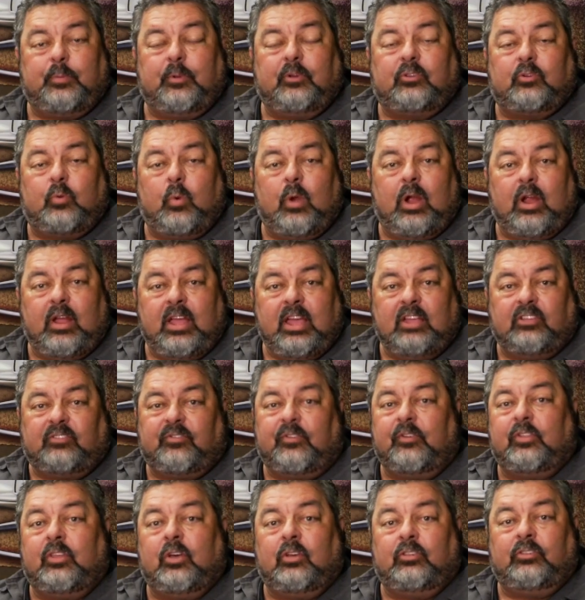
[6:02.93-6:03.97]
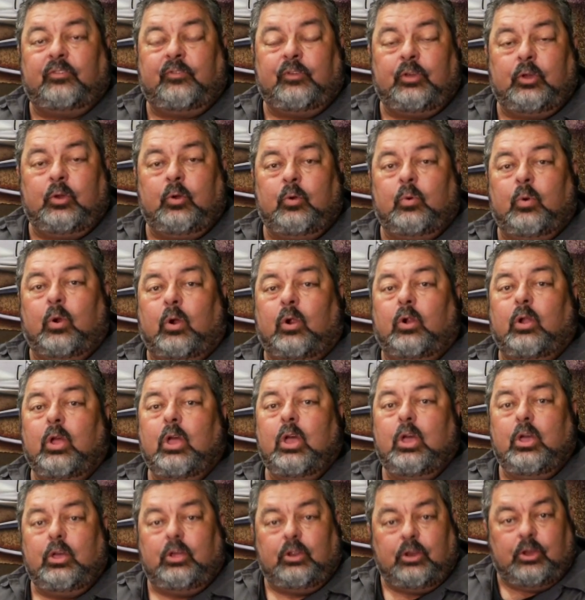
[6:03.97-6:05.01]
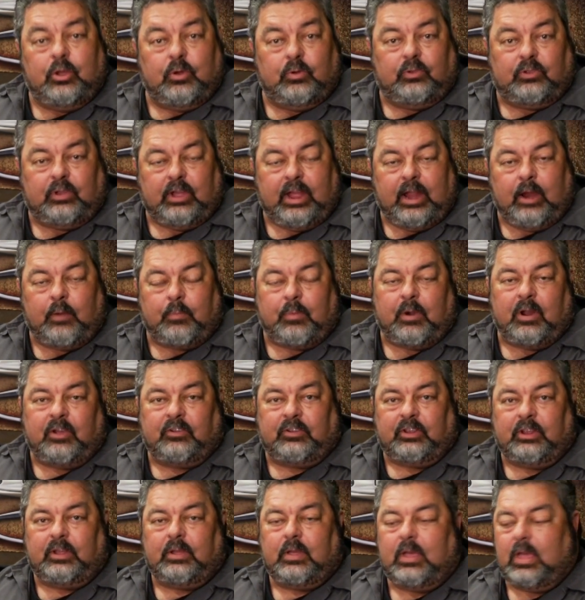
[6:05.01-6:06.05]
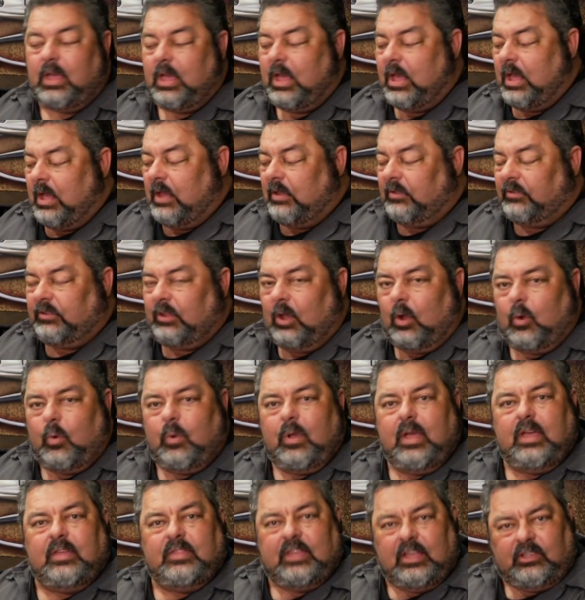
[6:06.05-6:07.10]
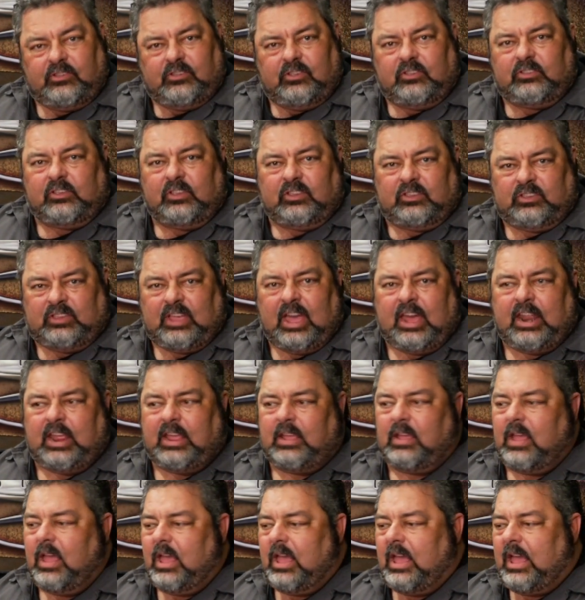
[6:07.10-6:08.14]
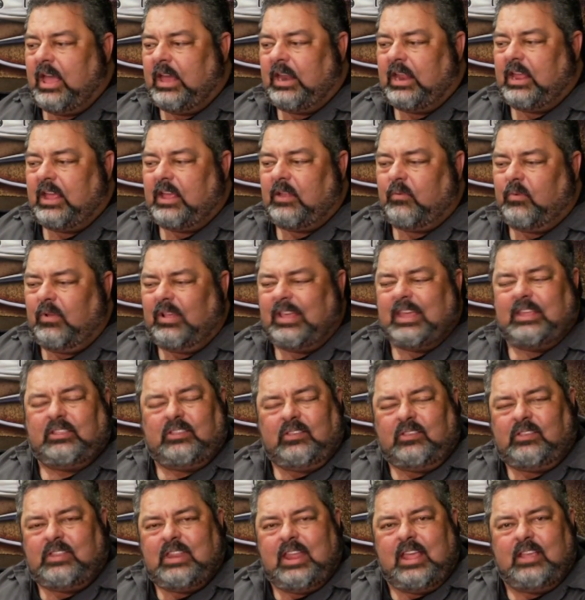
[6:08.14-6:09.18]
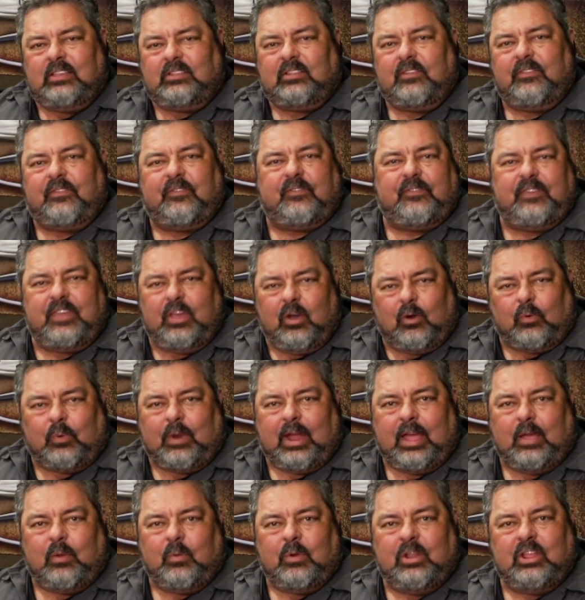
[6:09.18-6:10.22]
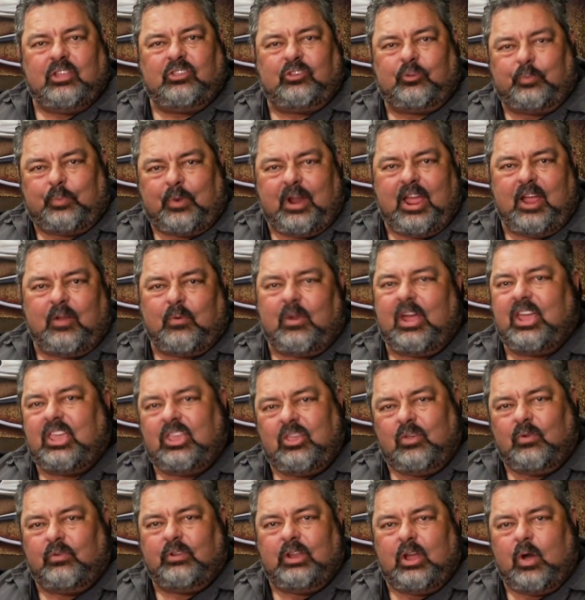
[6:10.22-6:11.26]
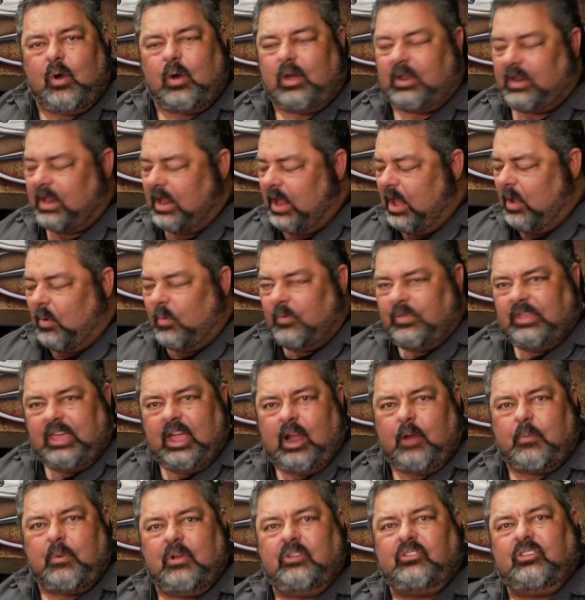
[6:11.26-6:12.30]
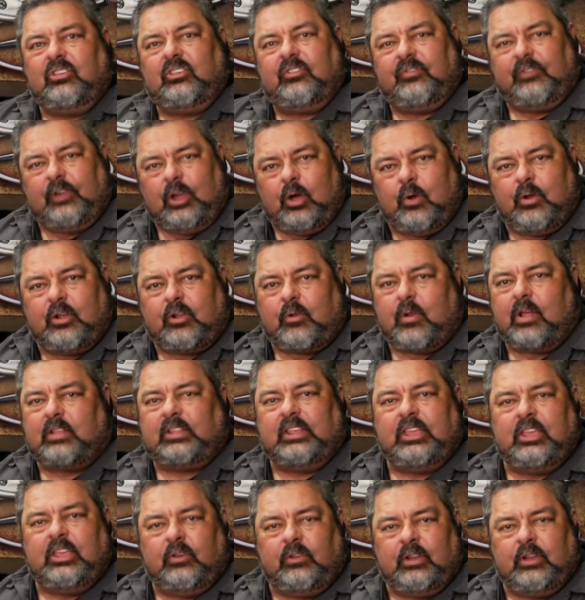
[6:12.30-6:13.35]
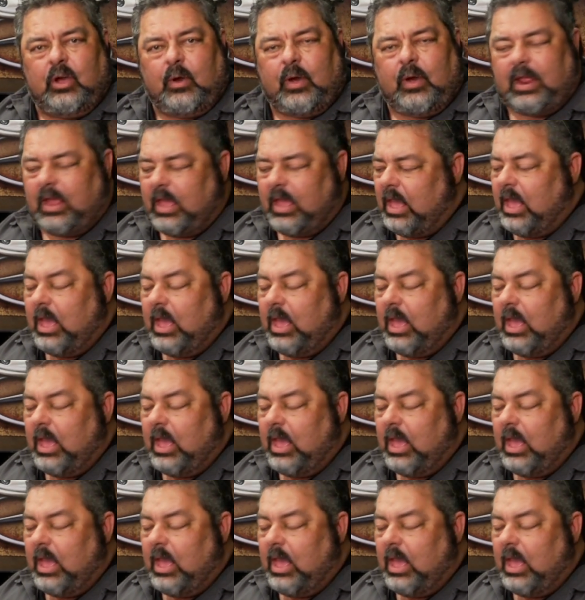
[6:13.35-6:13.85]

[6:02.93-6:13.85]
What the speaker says: per square inch for those of you who are new to airbrushing. So that's just a setting, and it just needs to feel right. When it's spraying right, you'll know it. When the airbrush is flowing correctly, you'll know it.